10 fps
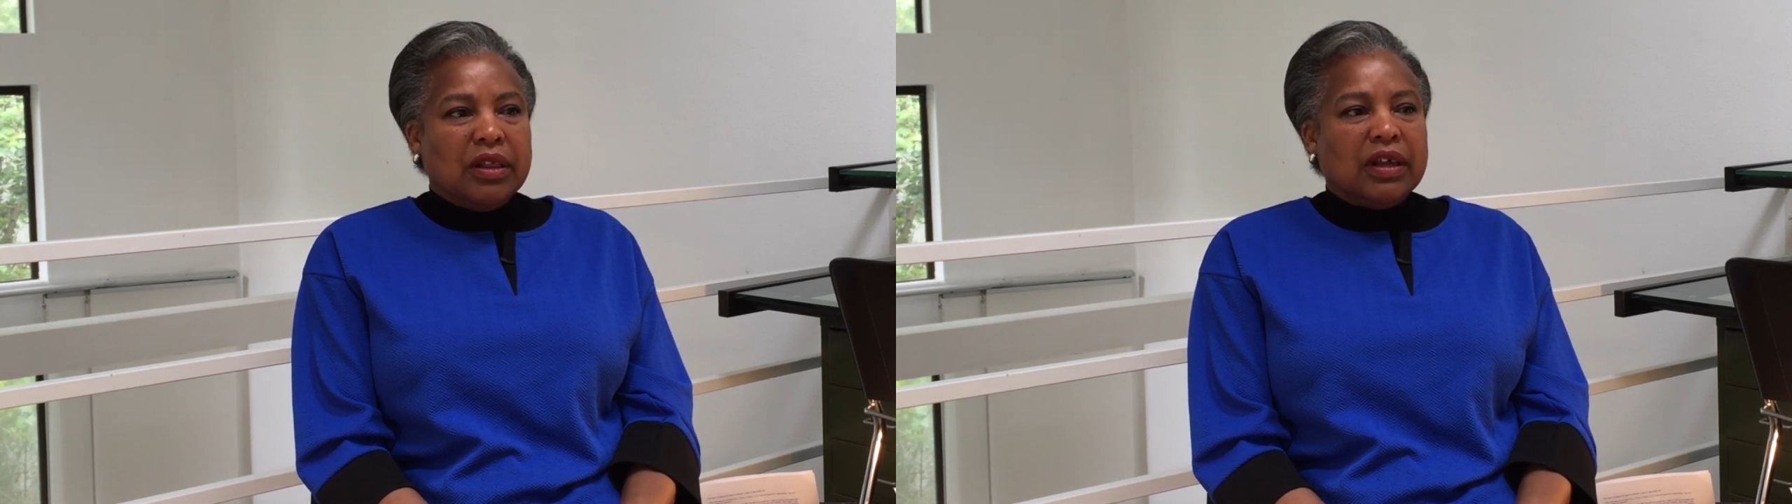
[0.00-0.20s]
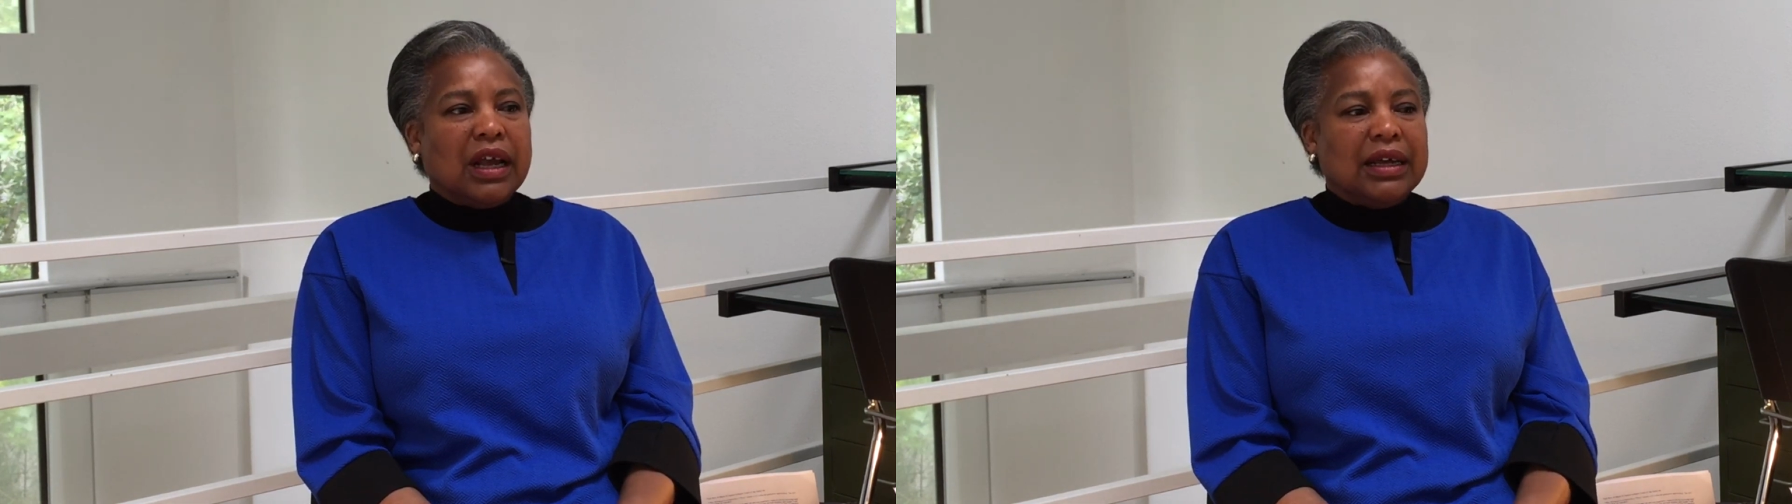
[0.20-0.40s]

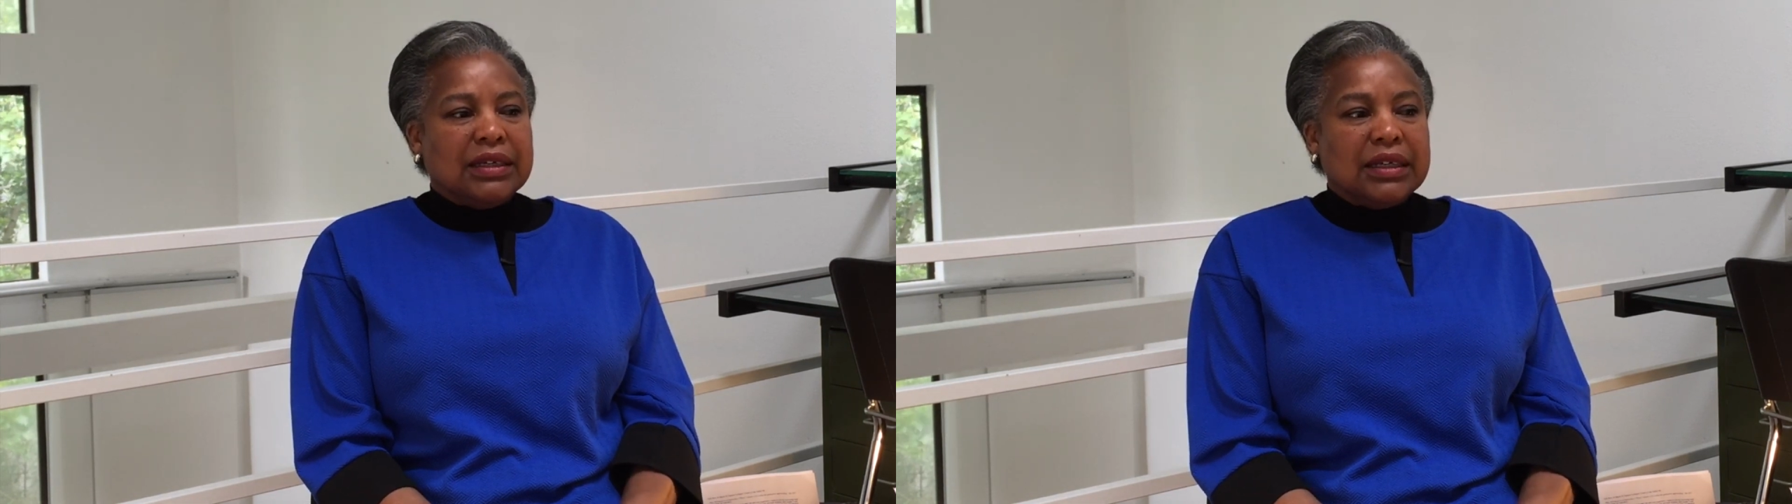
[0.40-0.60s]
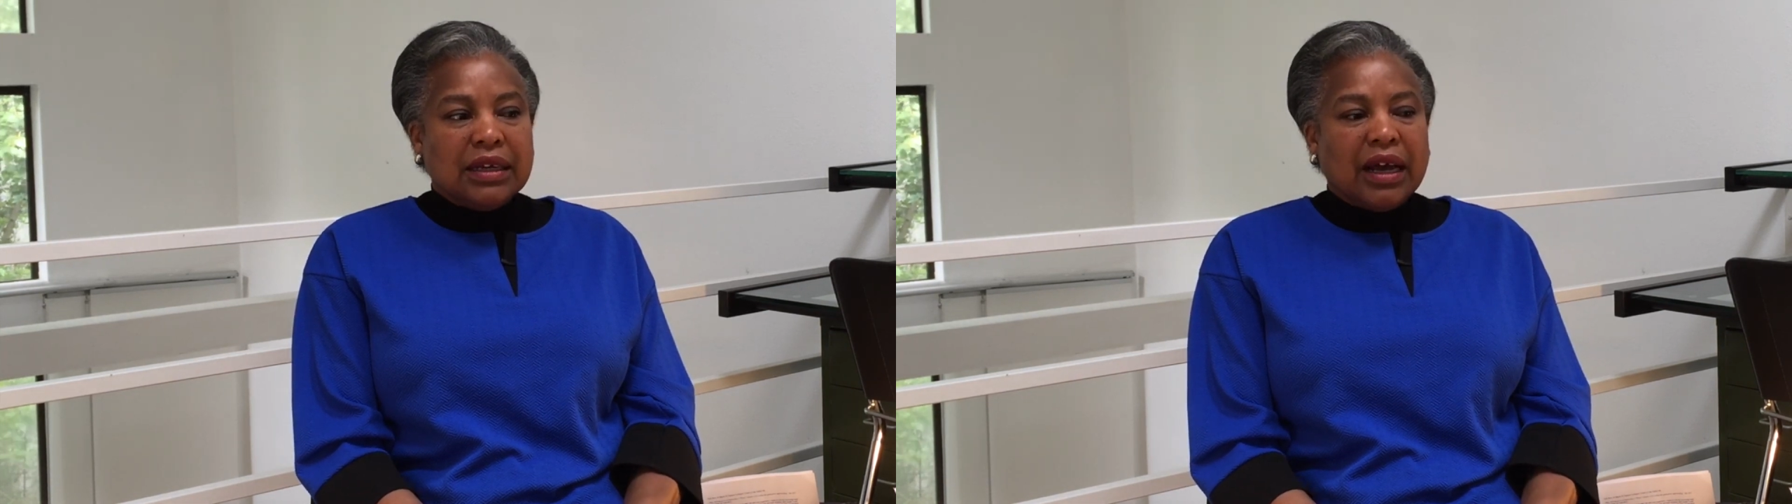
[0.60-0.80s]
that I
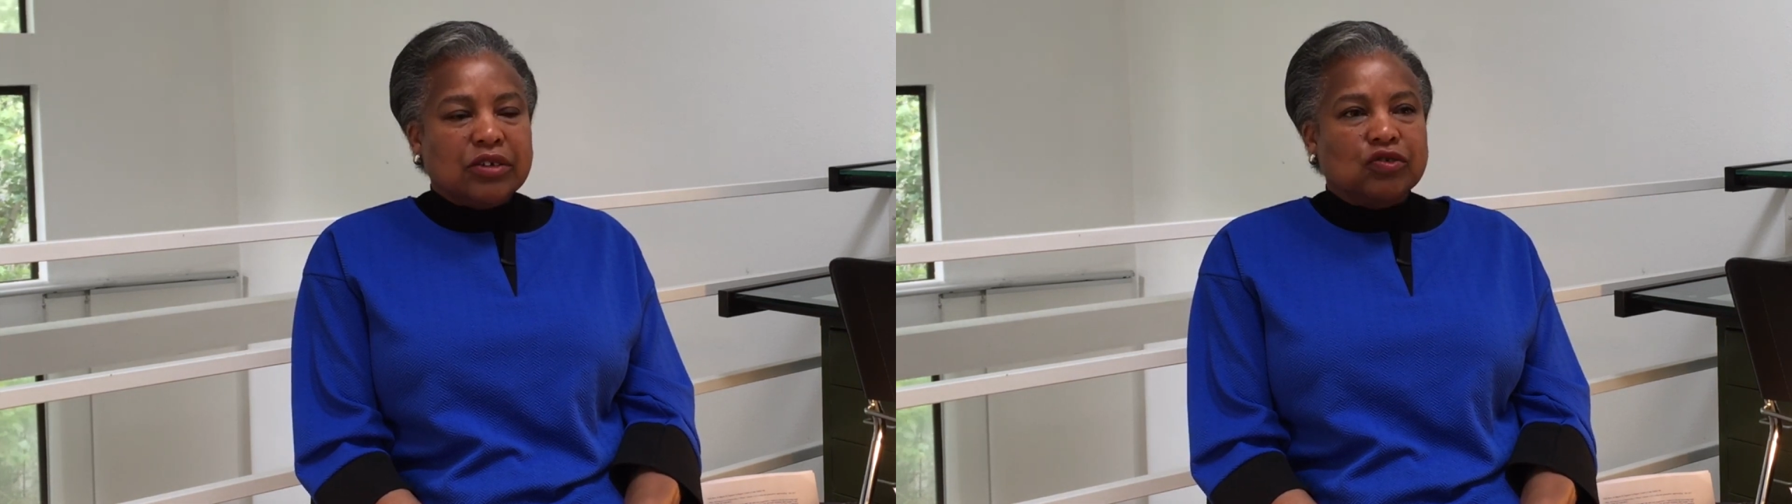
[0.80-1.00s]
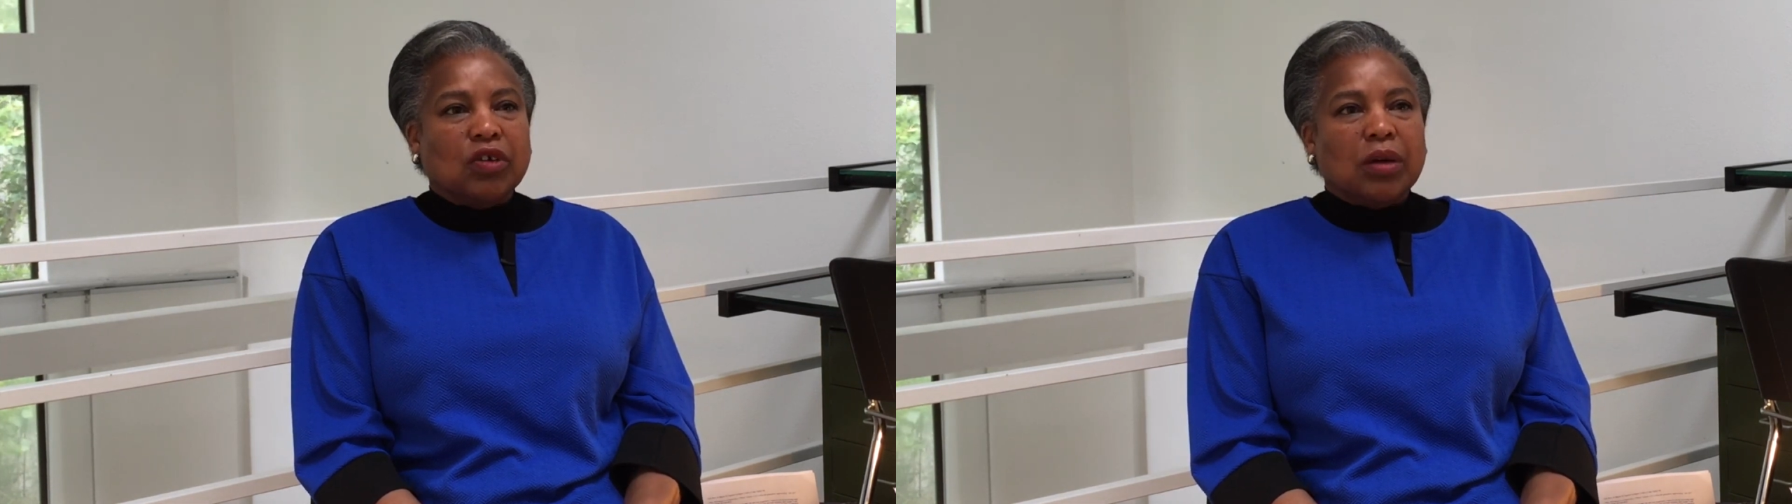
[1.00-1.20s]
did
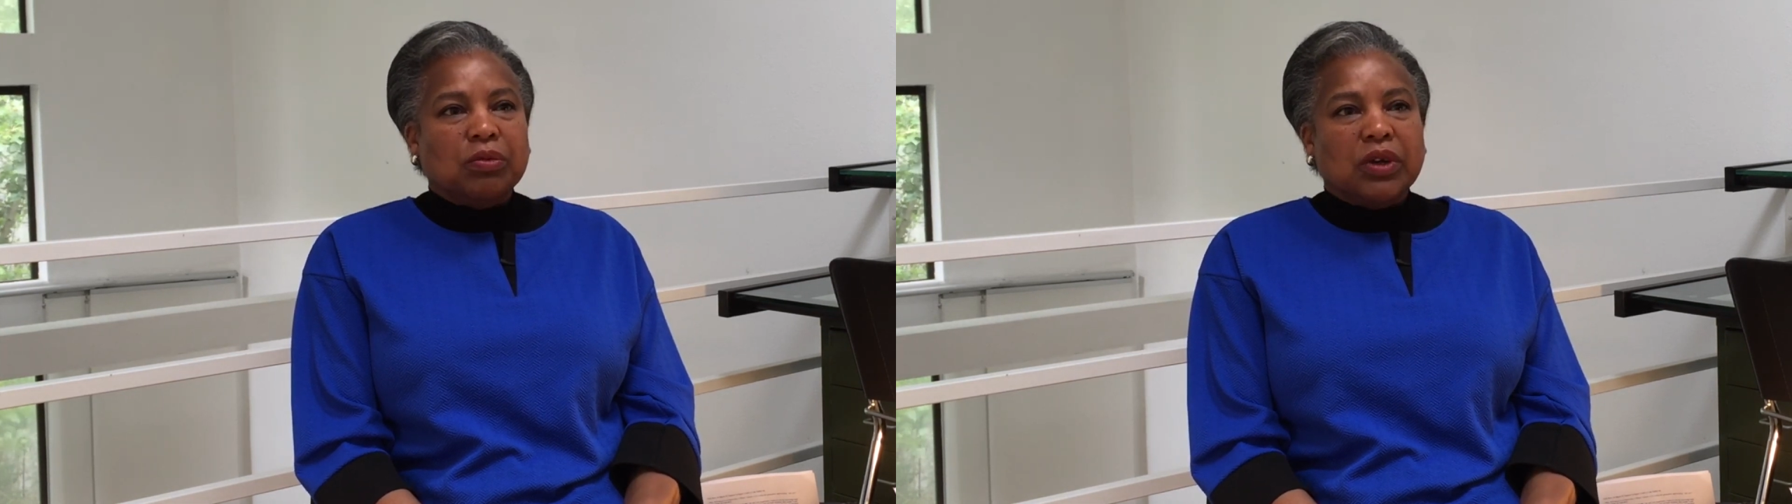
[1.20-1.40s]
not drop